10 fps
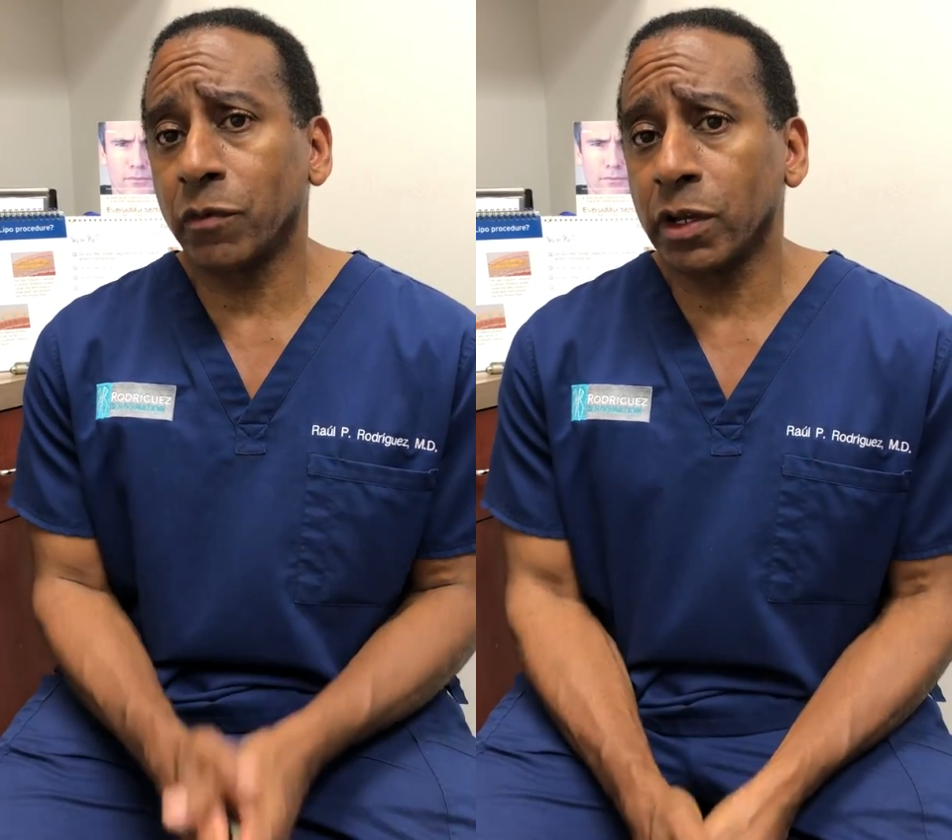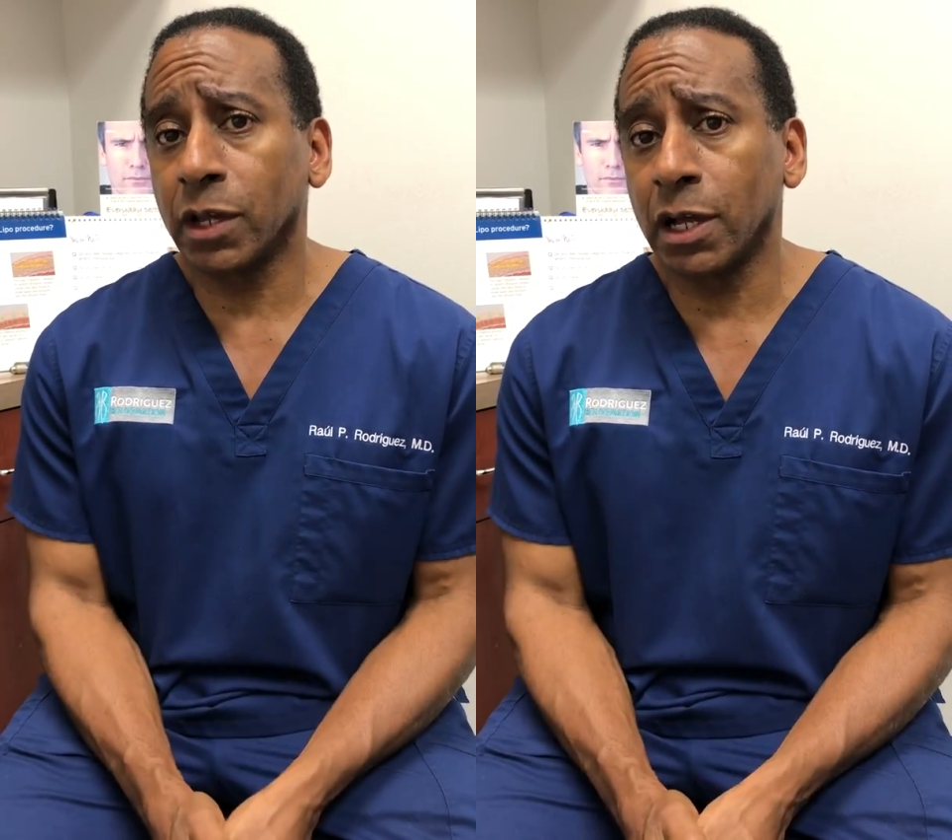
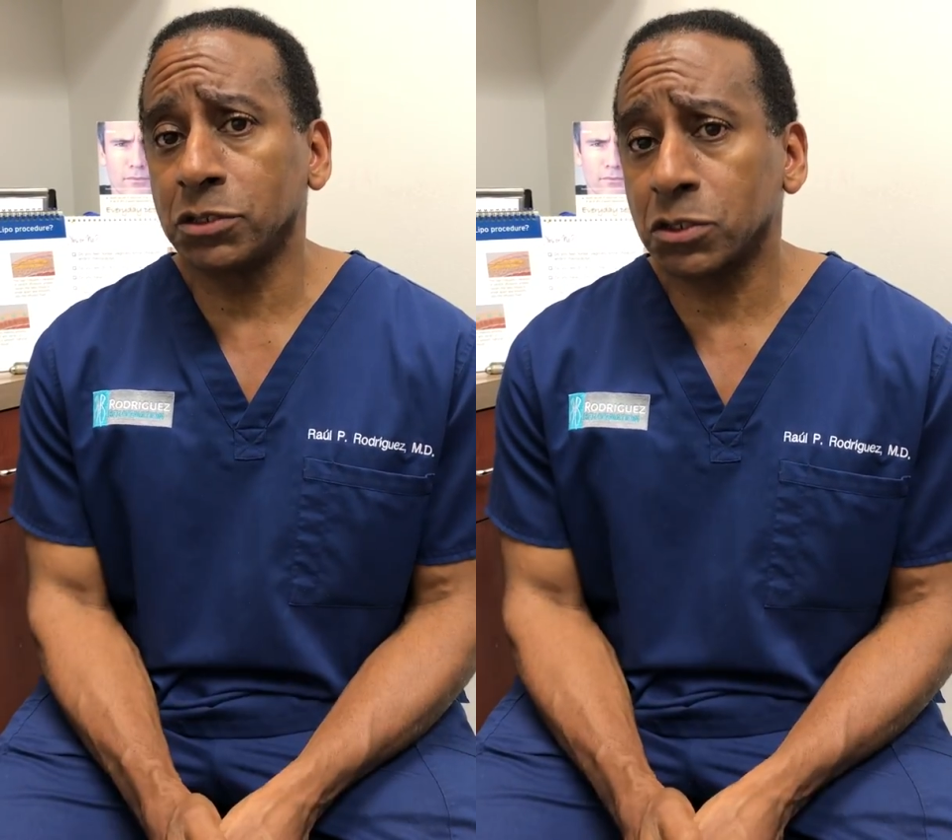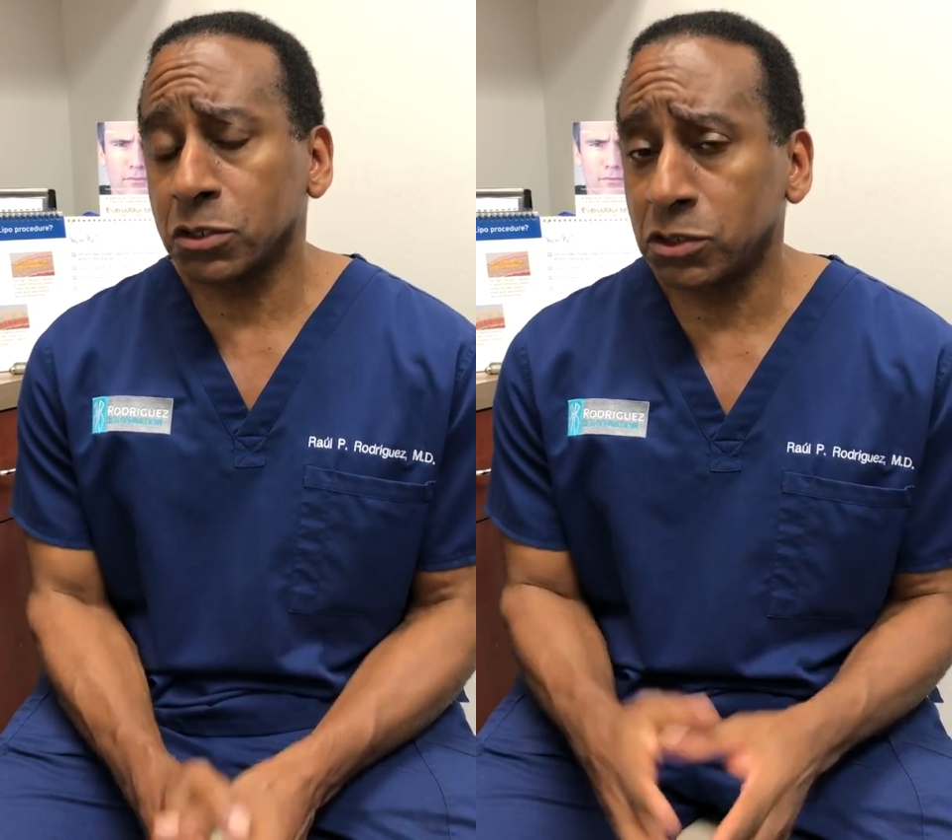
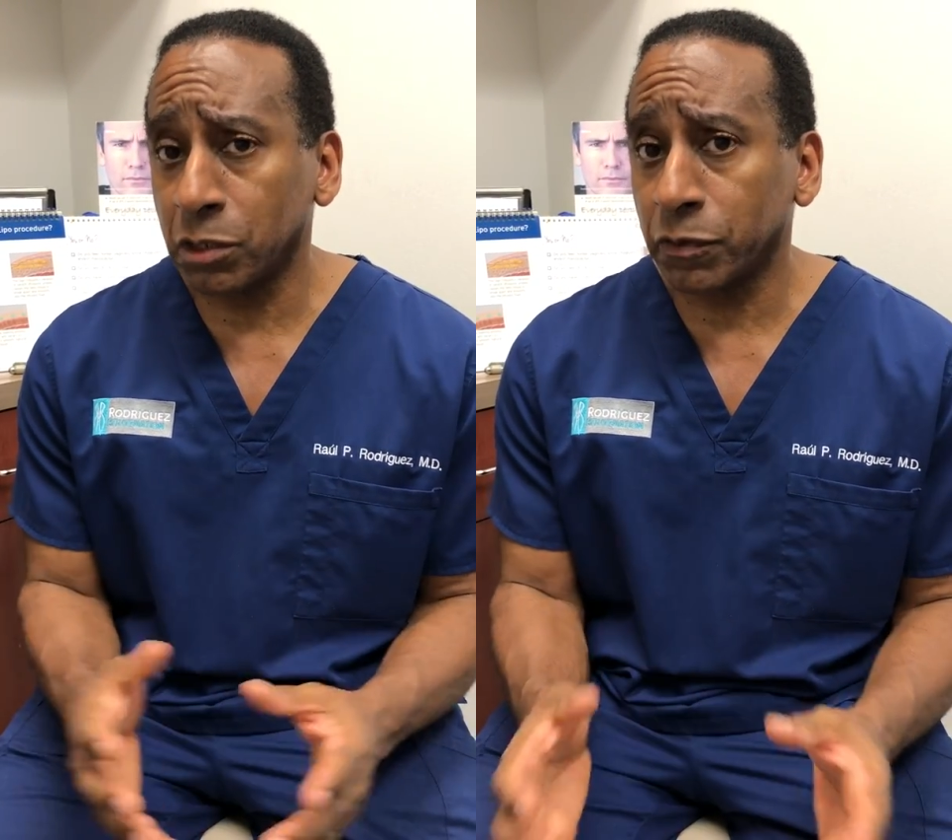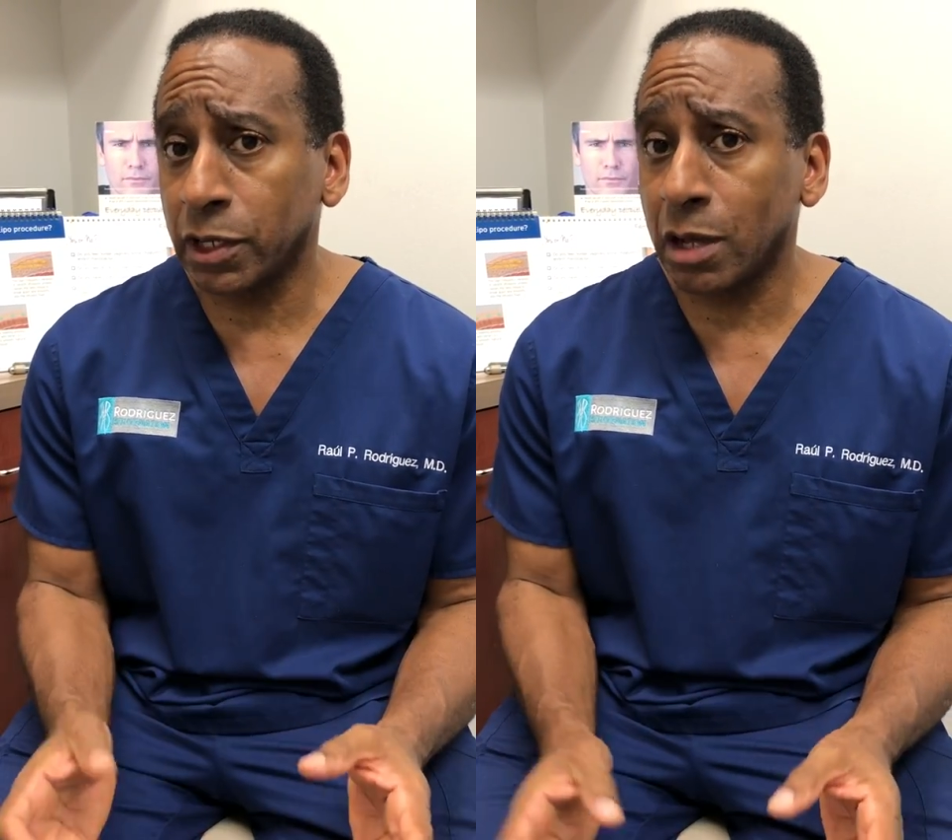realize there's
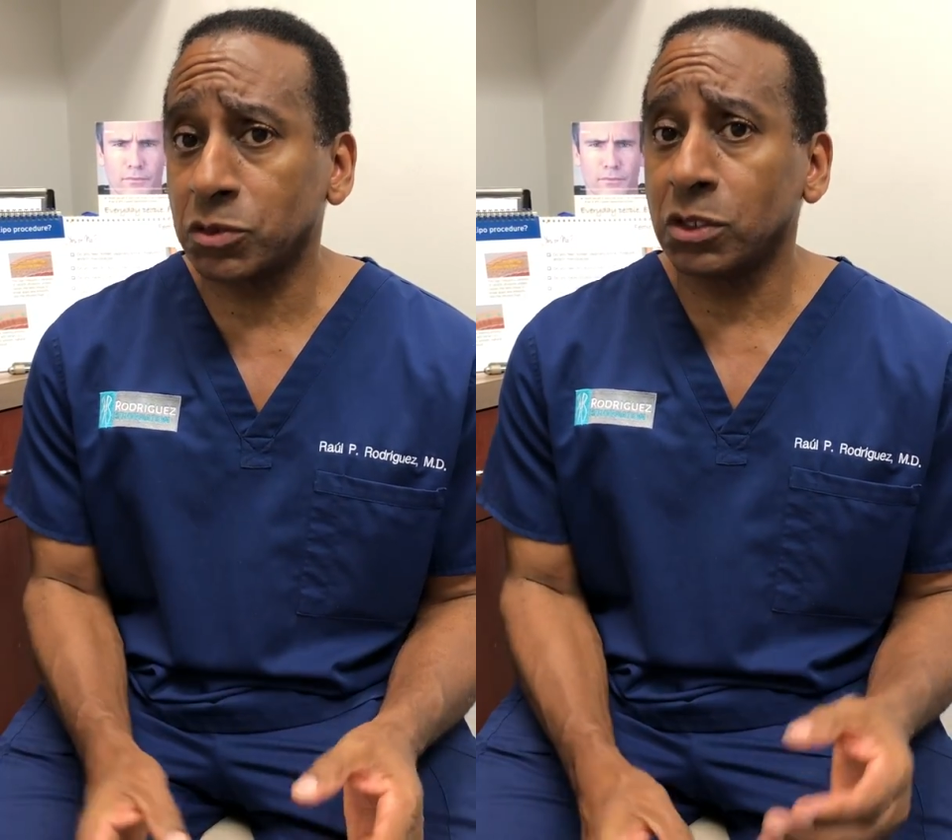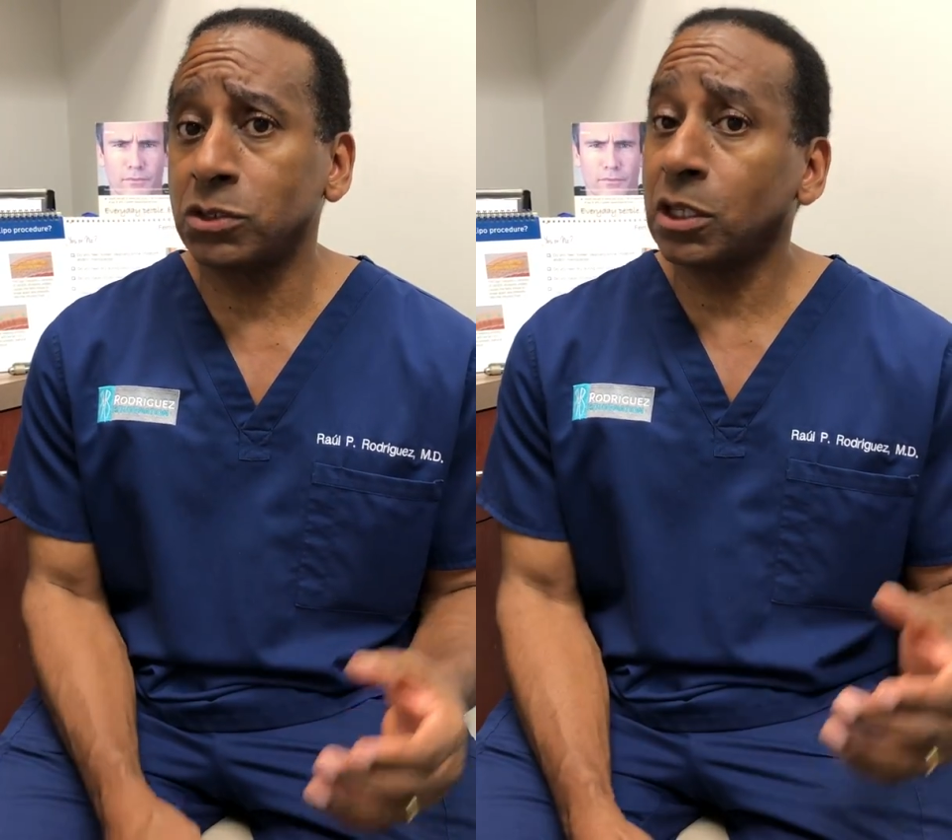different
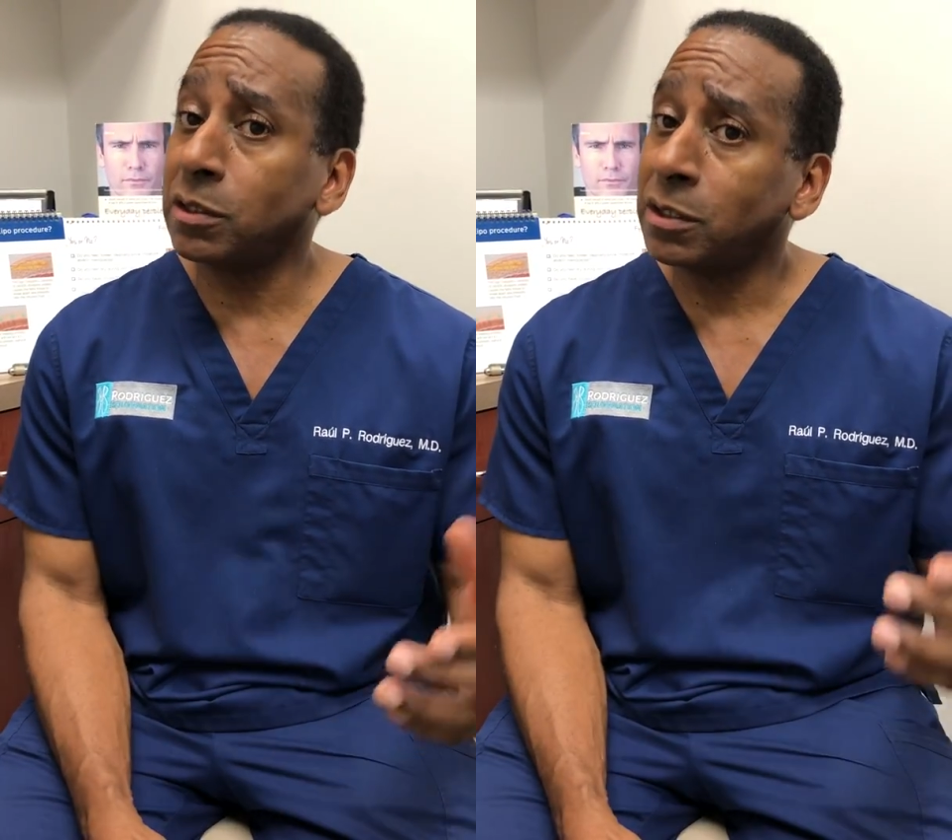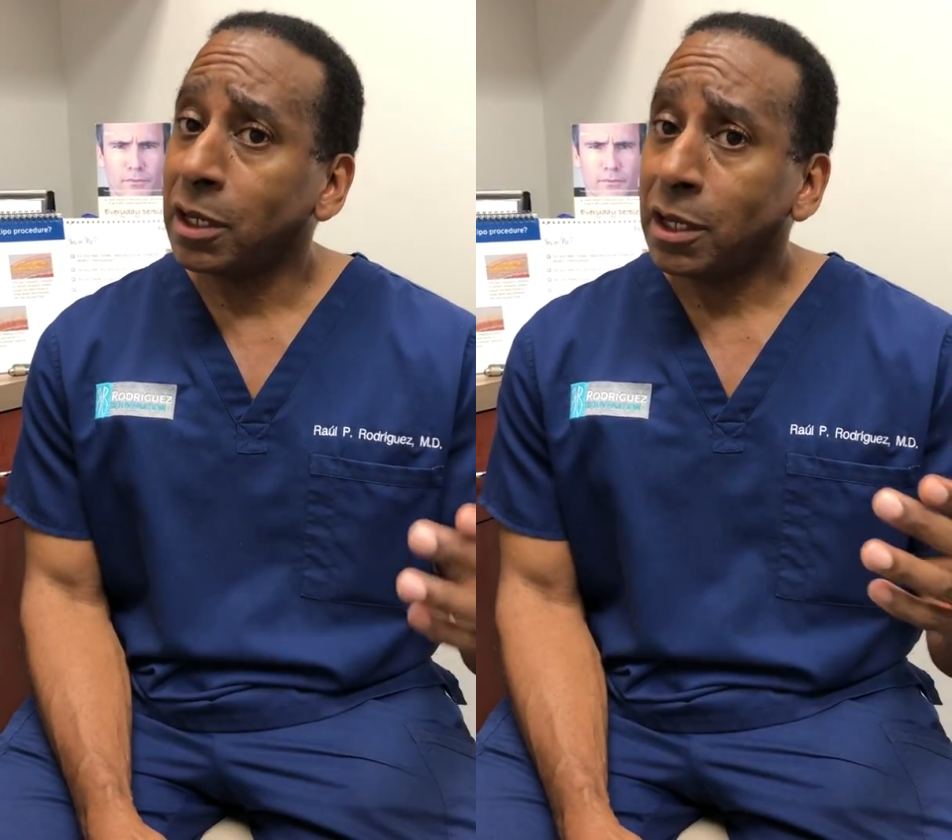options, and